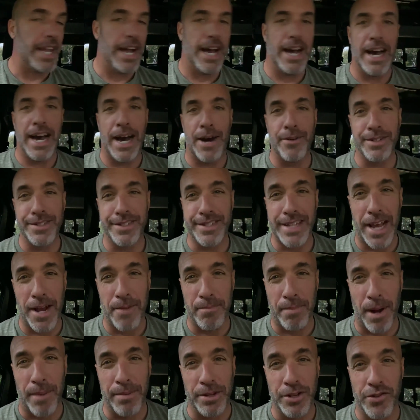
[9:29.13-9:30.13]
I would say I
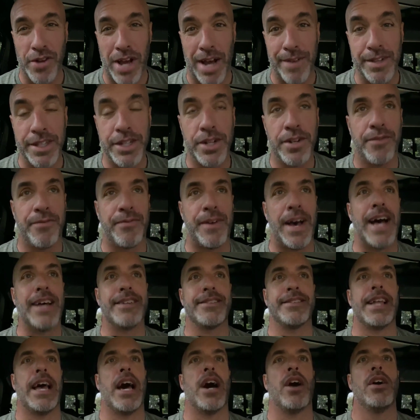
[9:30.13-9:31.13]
probably drive a little
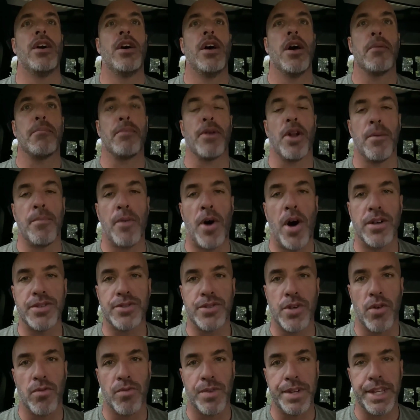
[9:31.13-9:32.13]
fast now, but I'm
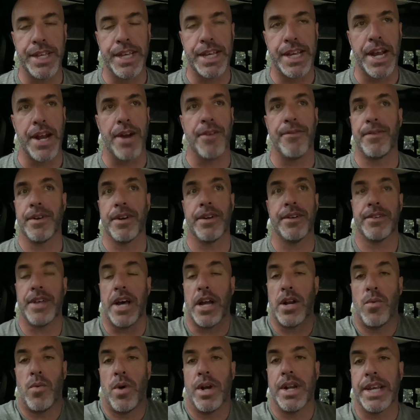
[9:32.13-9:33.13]
also really careful because I
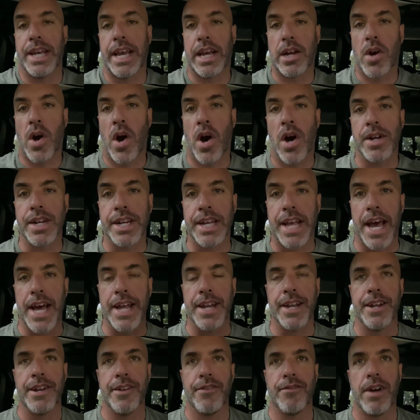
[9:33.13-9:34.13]
don't want to get caught again,
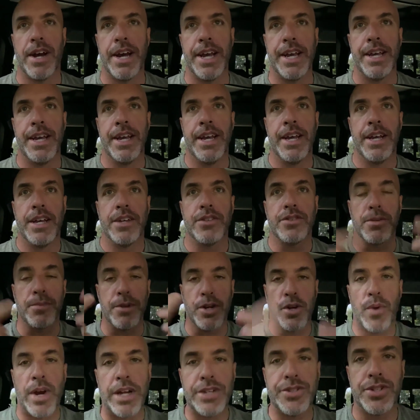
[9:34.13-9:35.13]
right? So my
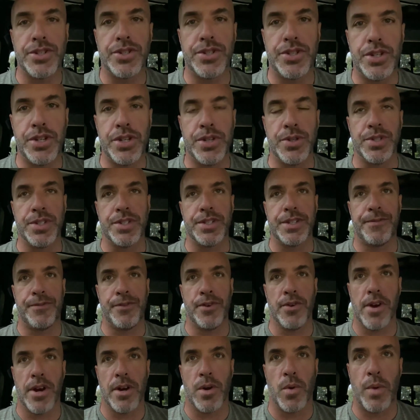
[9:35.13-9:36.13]
question to you is if
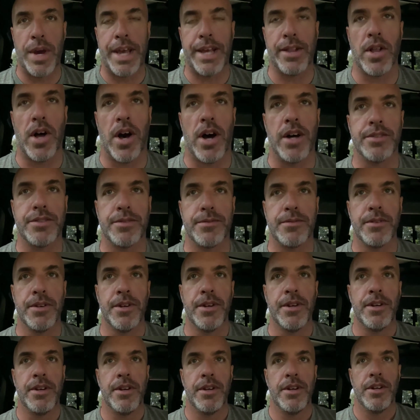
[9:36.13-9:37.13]
you're on a weight loss
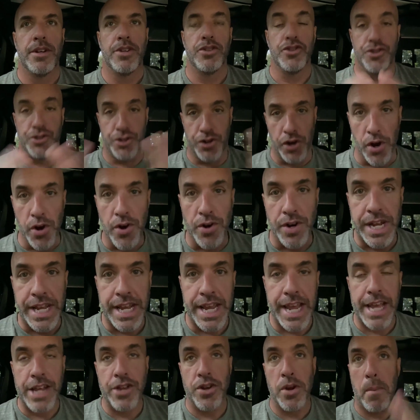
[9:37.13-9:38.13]

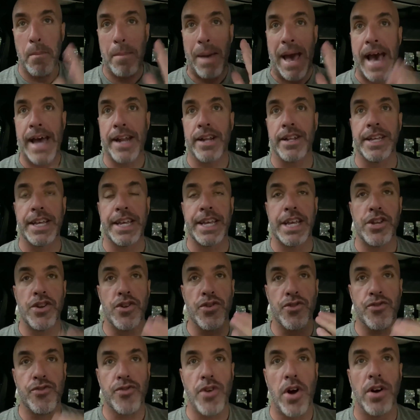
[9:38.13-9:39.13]
journey and you're battling and
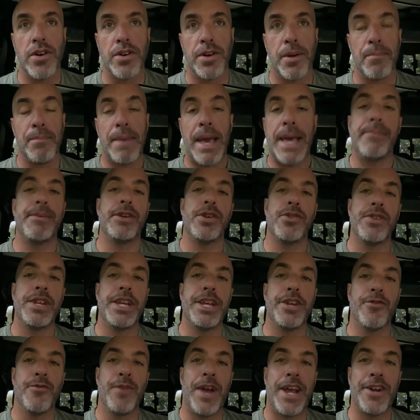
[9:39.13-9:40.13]
you're struggling, maybe you
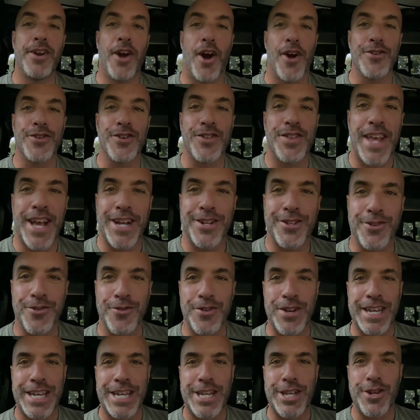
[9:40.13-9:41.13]
need a radar
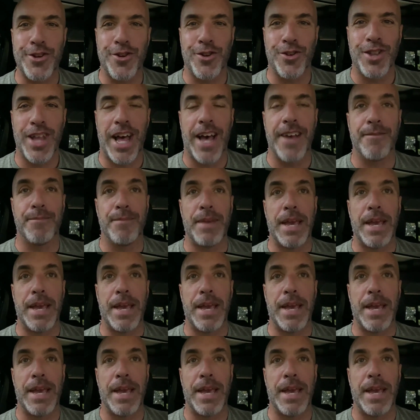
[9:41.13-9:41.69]
detector in your life.